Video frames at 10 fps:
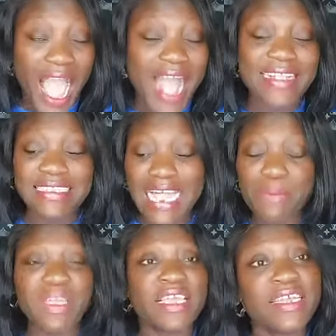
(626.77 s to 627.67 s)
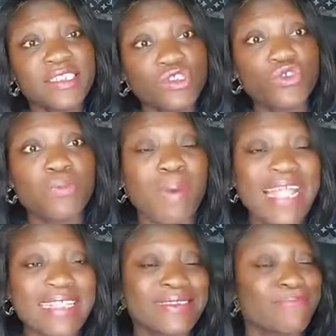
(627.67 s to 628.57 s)
and it can be issued
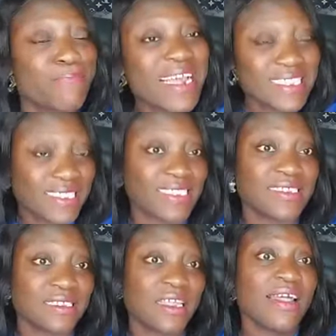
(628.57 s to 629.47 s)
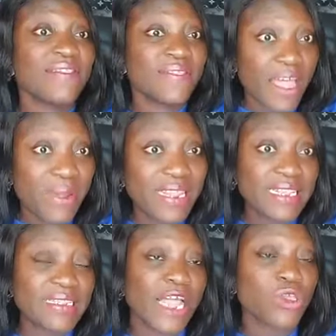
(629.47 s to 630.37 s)
by the person
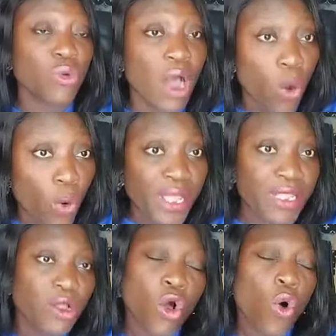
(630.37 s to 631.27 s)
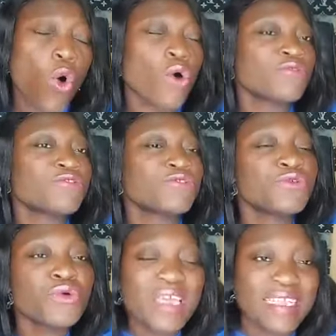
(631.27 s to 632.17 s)
directly that you are owing, or
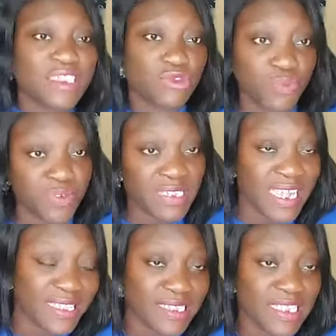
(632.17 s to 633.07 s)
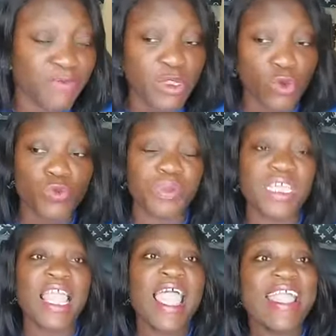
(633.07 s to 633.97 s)
through its representative, which could
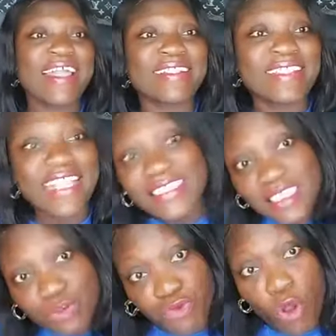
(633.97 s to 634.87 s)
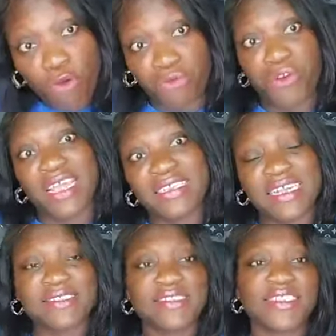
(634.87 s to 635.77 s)
be a debt recovery
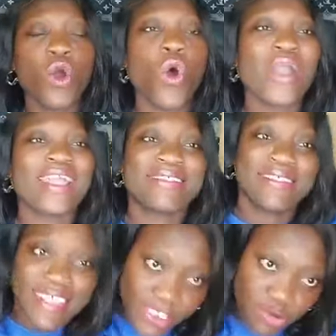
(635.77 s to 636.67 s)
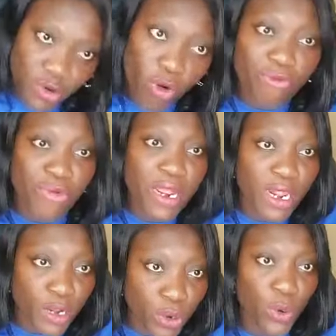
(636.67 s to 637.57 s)
agency or a debt
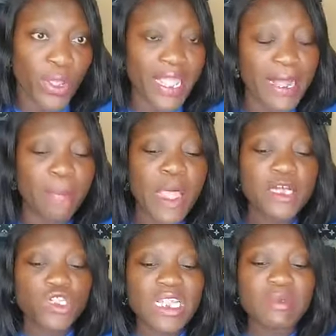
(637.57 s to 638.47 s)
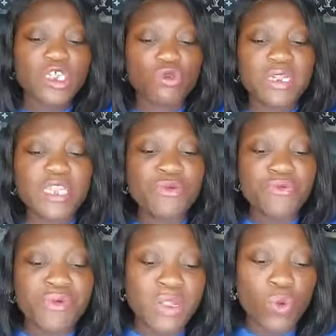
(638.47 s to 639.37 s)
recovery lawyer. So let me just quickly
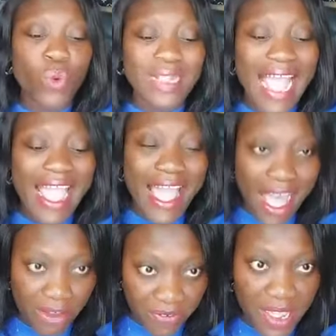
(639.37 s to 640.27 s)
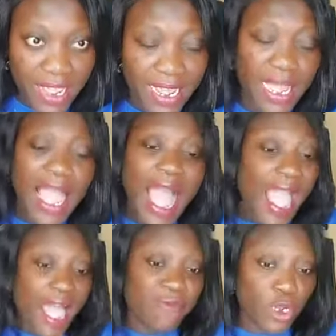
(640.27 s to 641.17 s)
read what I have here.
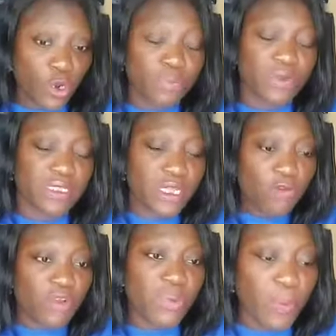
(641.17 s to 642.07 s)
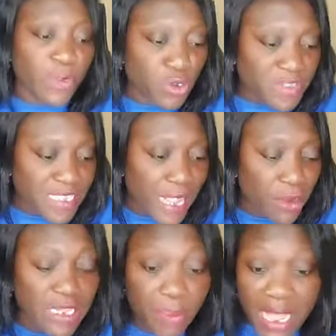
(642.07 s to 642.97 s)
I have a lot, but for the purpose of time,
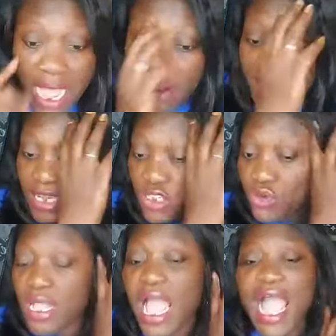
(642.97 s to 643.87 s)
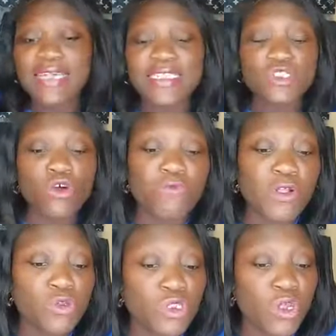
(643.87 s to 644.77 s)
because I'll be out here soon. I said, so
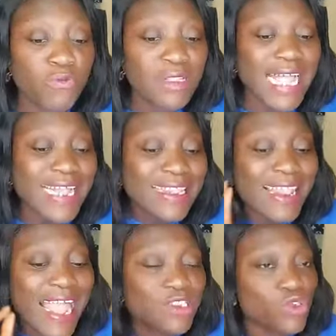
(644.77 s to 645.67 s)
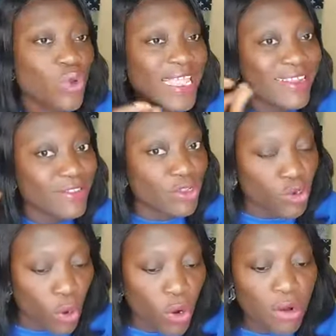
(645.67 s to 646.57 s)
for those of you that like to
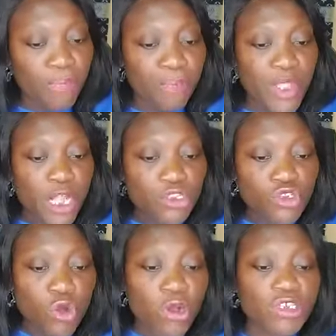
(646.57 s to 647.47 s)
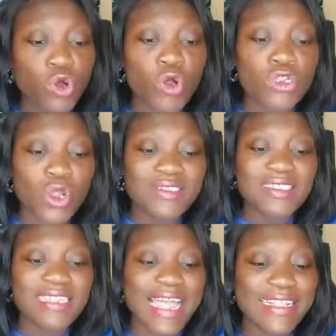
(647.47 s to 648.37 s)
ignore, dodge, or not
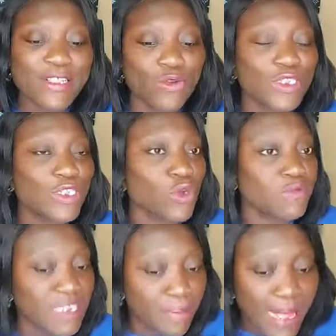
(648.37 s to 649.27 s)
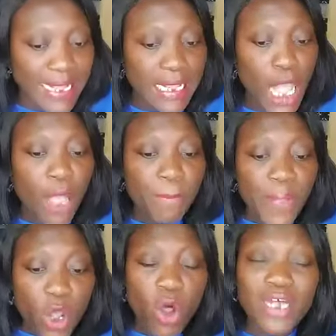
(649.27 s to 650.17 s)
sign a notice of demand,
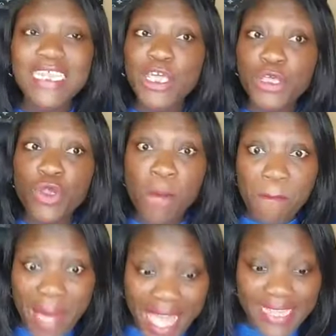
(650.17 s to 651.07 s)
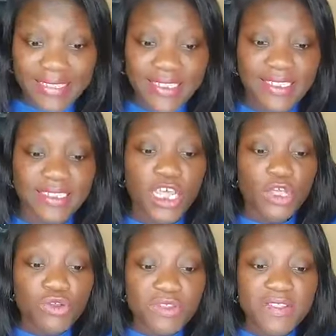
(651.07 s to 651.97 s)
because in your minds,
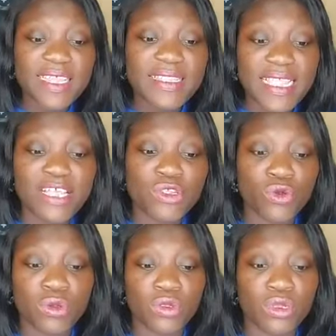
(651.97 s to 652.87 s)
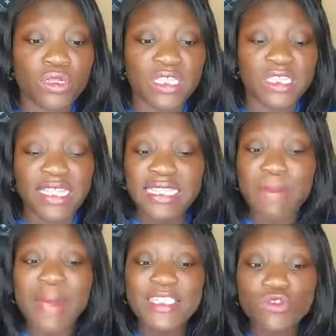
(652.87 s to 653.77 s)
you think
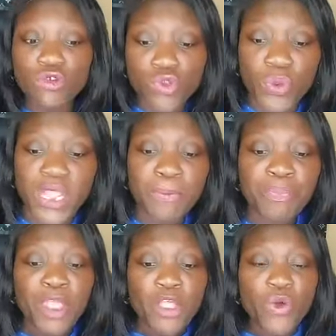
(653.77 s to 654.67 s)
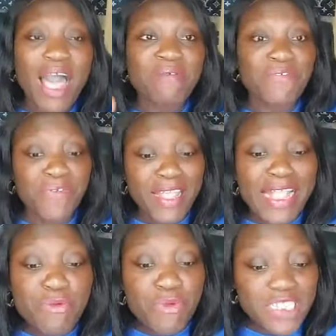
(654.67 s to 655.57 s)
that by so doing, you have
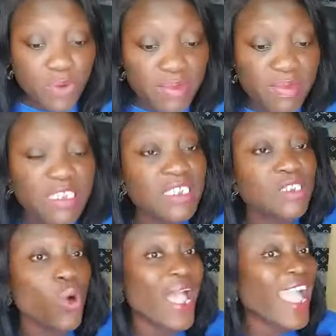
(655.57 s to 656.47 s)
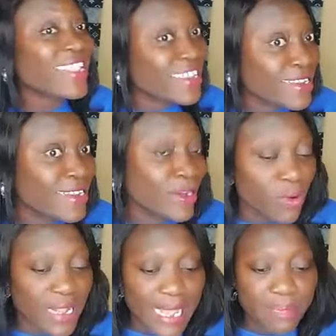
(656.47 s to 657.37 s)
evaded responsibilities or any
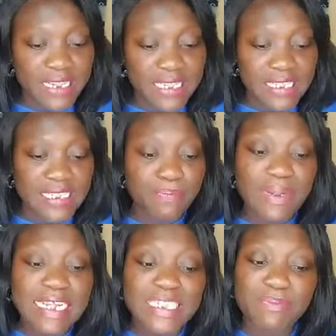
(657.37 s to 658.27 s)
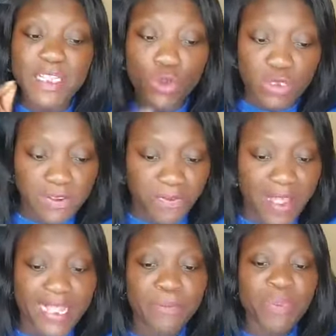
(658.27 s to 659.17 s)
legal liabilities, please be
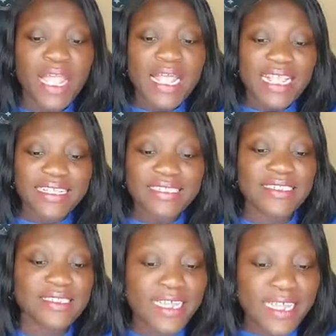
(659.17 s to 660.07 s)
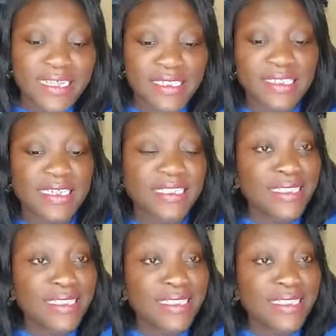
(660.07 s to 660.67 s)
notified that it is a